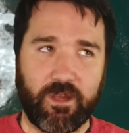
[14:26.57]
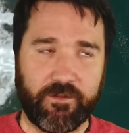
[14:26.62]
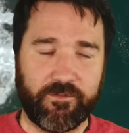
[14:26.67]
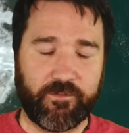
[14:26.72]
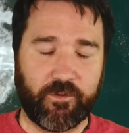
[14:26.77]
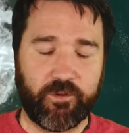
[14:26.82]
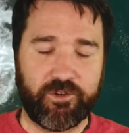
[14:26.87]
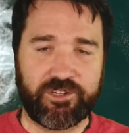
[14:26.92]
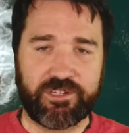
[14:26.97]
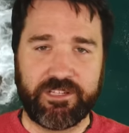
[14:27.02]

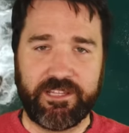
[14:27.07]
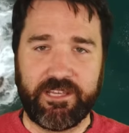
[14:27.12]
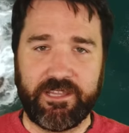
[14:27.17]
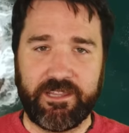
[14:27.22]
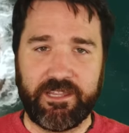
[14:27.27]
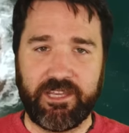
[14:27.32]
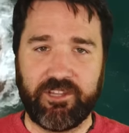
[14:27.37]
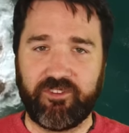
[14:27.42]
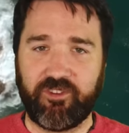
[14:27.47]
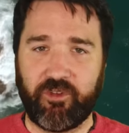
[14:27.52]

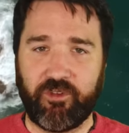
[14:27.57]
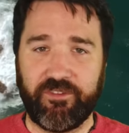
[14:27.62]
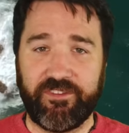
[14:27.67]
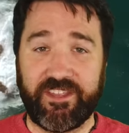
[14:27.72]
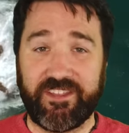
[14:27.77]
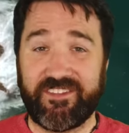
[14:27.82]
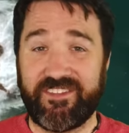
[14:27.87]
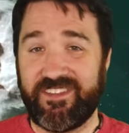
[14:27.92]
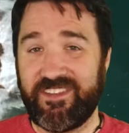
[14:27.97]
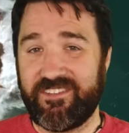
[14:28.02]
Unfortunately, the
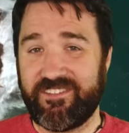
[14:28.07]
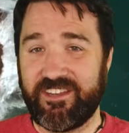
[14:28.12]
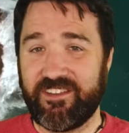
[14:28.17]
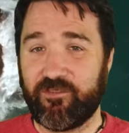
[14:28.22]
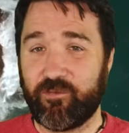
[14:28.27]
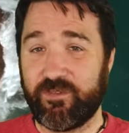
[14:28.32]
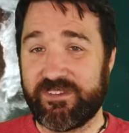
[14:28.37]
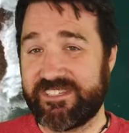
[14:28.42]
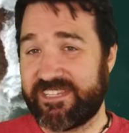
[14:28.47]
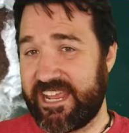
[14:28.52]
atoll's
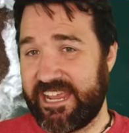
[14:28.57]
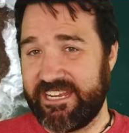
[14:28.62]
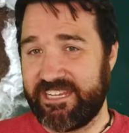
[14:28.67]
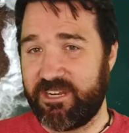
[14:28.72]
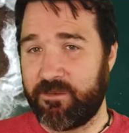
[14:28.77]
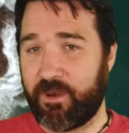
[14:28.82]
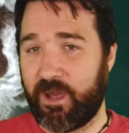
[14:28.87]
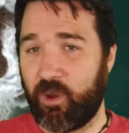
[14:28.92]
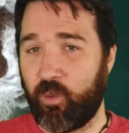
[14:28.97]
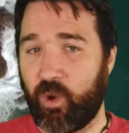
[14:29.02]
existence was
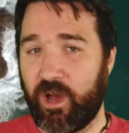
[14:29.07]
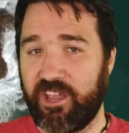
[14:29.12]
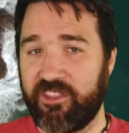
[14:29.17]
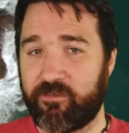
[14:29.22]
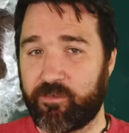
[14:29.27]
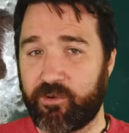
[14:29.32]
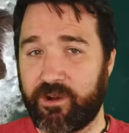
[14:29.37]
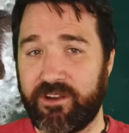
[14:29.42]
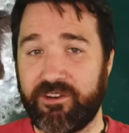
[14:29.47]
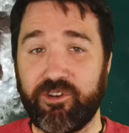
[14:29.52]
tainted by
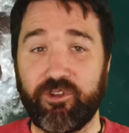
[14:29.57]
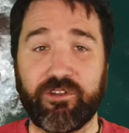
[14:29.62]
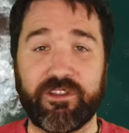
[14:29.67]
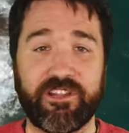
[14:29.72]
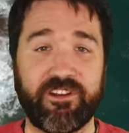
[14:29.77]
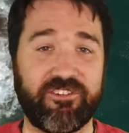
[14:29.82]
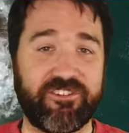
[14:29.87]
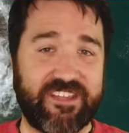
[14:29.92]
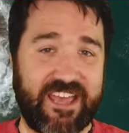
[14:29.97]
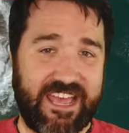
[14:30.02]
widespread
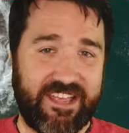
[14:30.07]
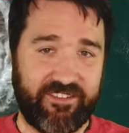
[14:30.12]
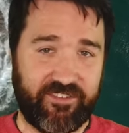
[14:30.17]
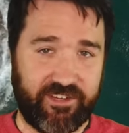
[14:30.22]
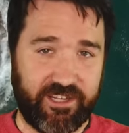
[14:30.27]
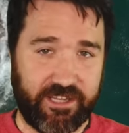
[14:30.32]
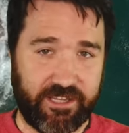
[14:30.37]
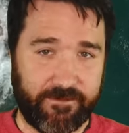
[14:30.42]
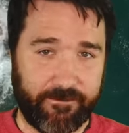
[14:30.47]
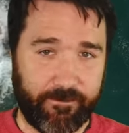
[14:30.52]
nuclear
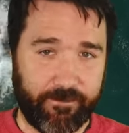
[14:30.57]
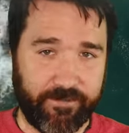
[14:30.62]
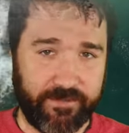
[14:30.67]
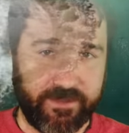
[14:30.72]
testing.